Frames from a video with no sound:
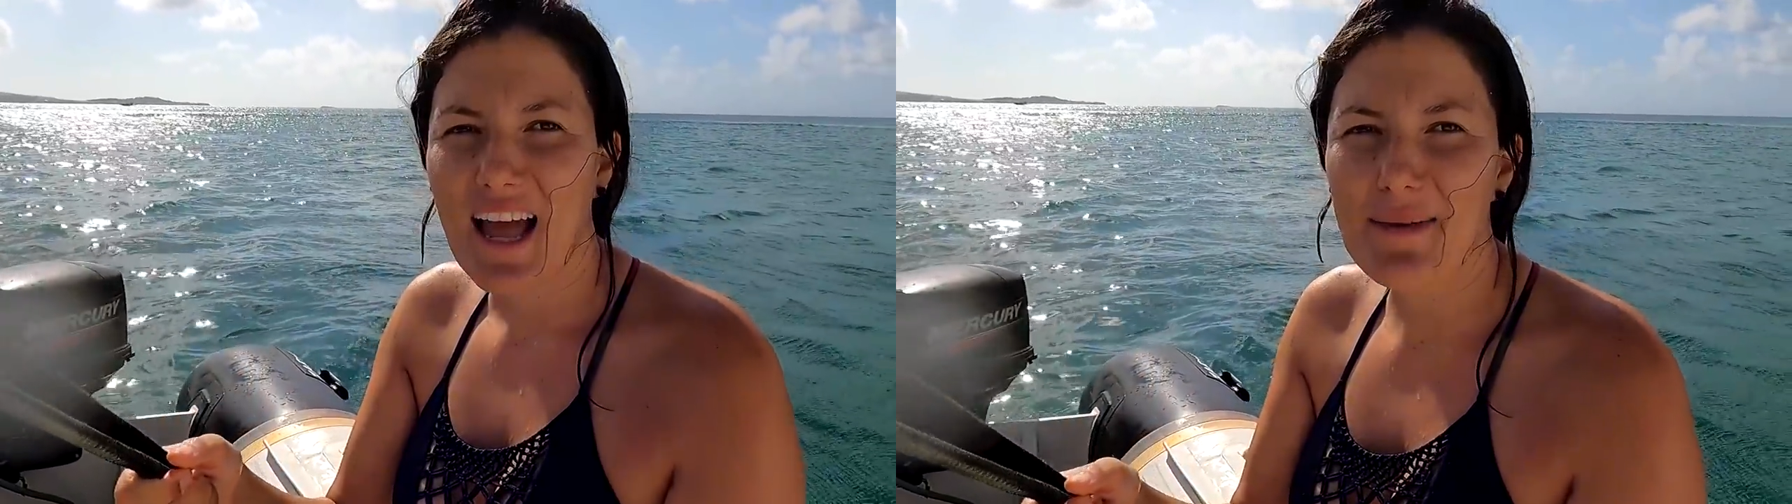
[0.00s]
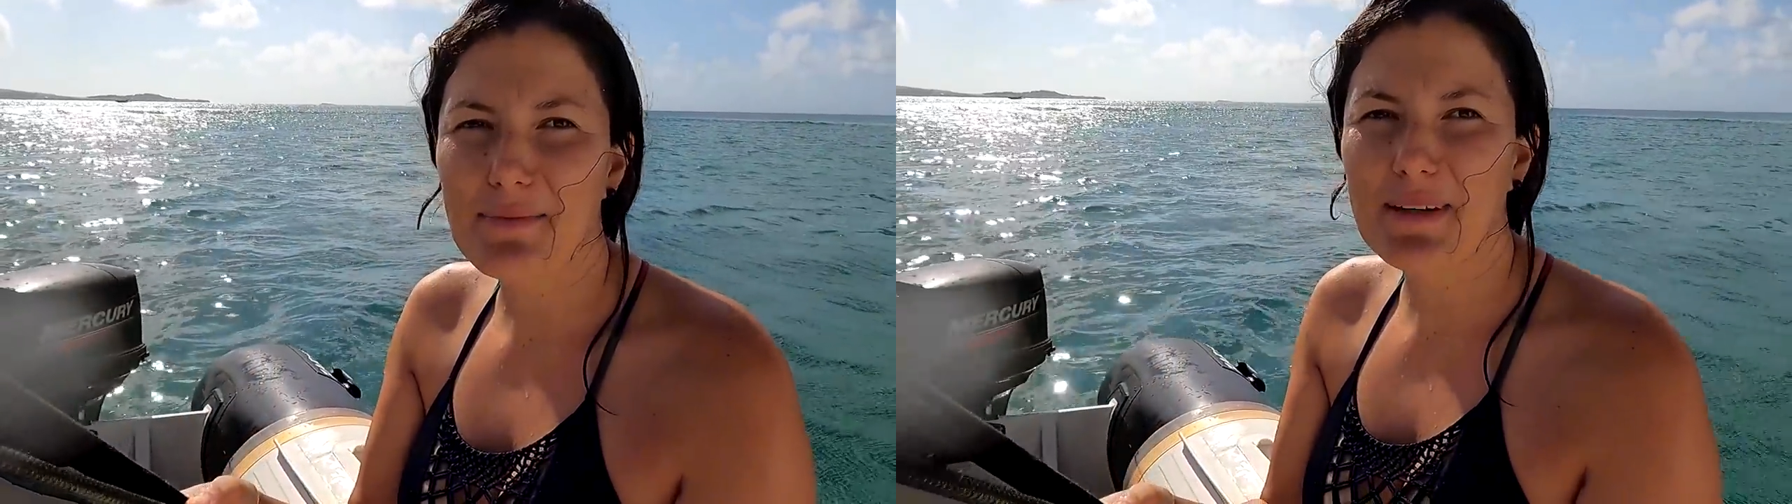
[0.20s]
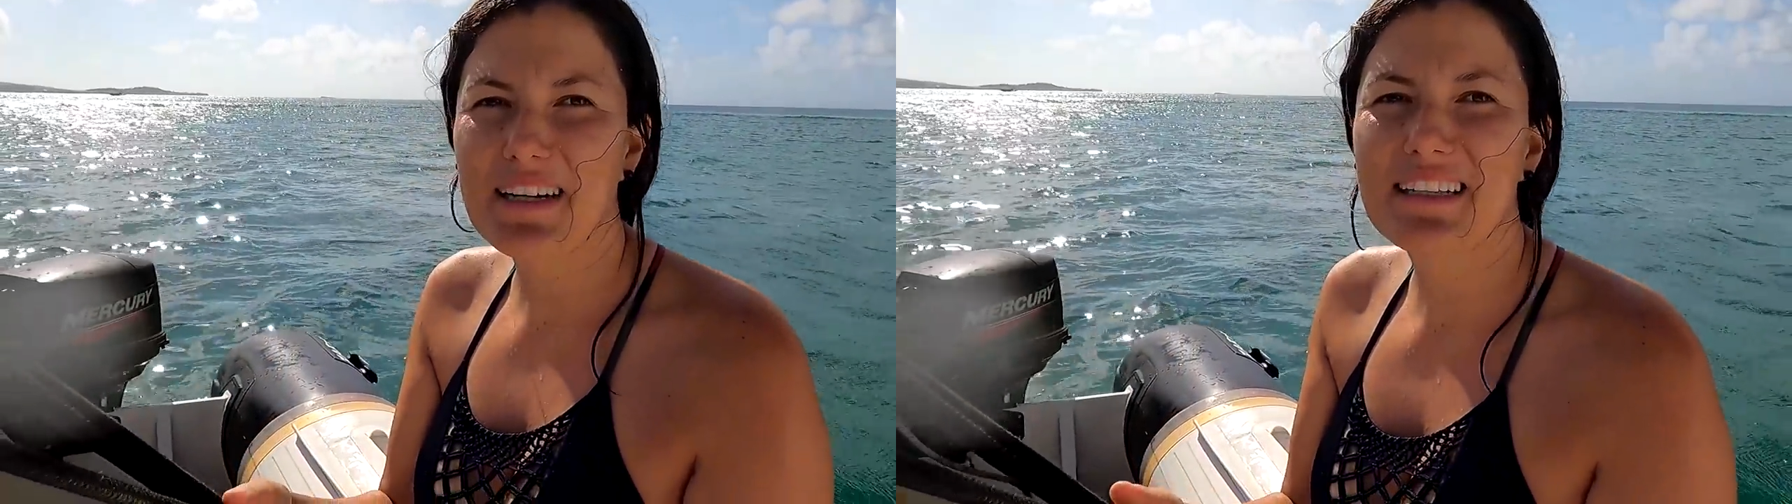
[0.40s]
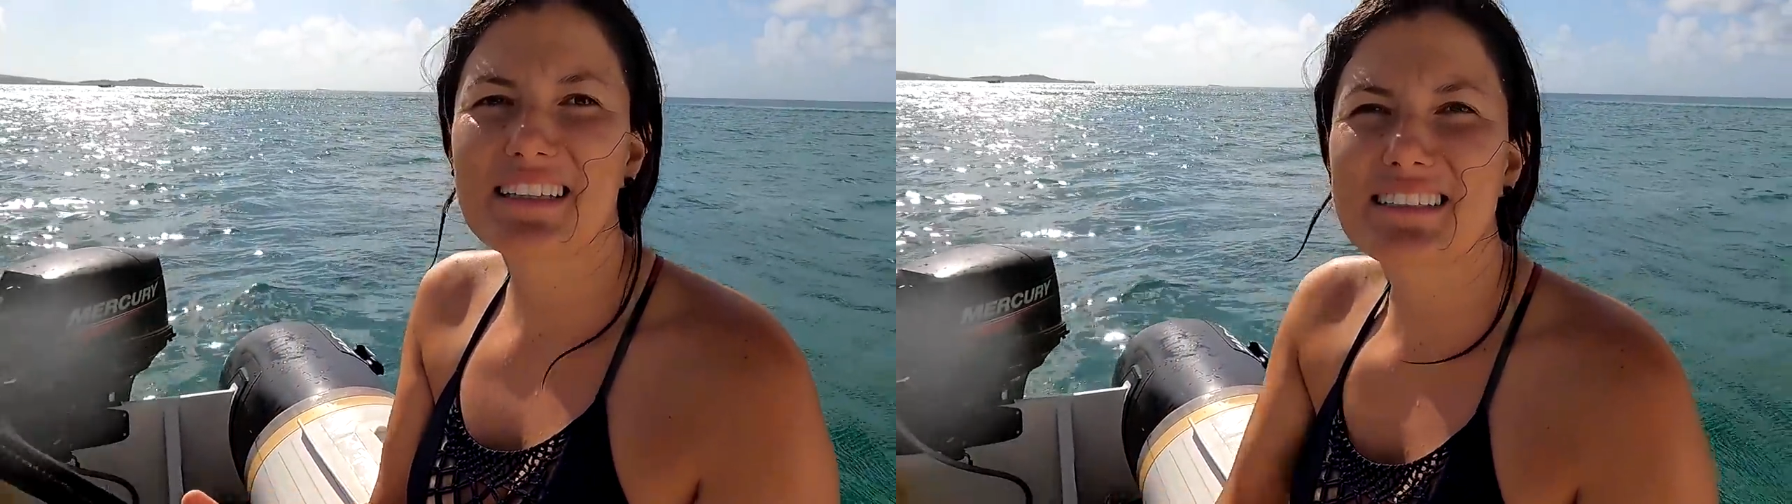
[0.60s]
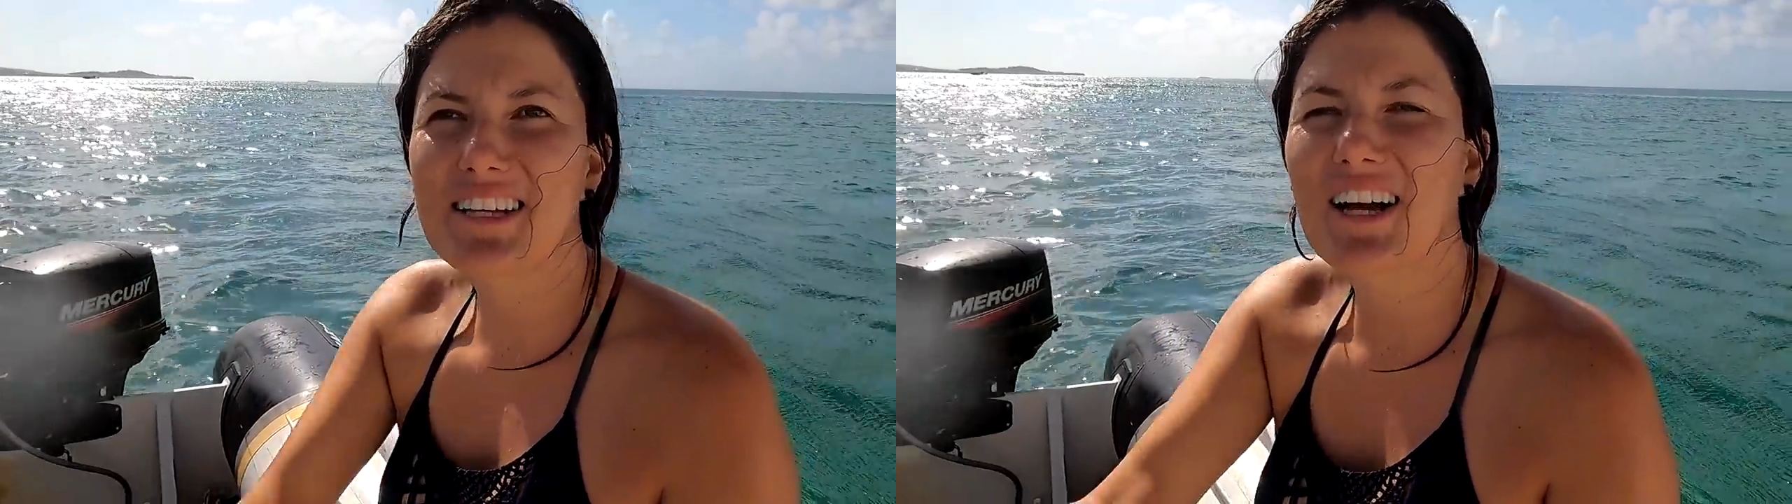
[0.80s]
and put it in
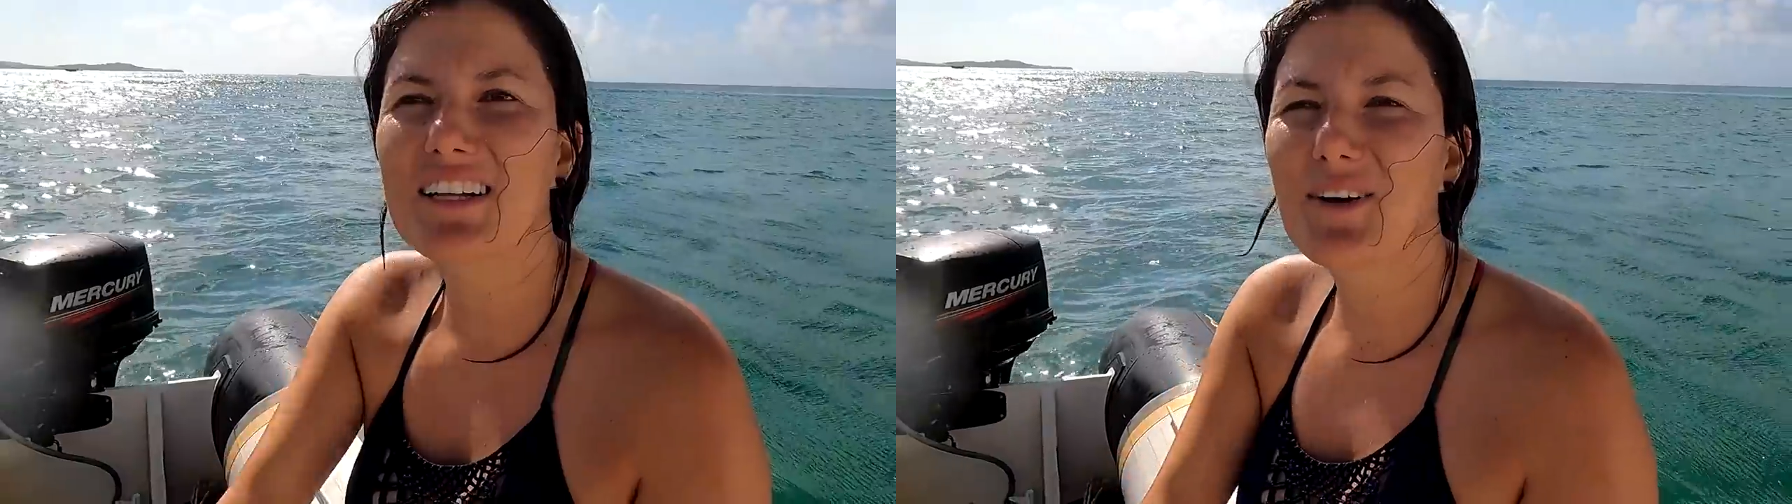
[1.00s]
the sun.